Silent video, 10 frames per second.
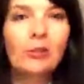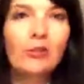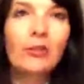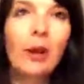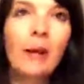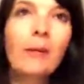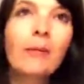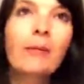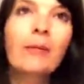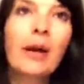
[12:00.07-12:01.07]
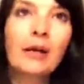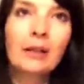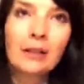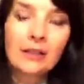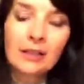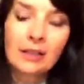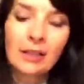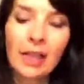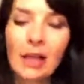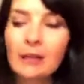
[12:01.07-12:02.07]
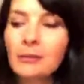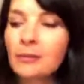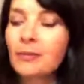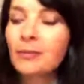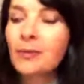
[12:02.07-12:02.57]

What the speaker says: you from Ireland again.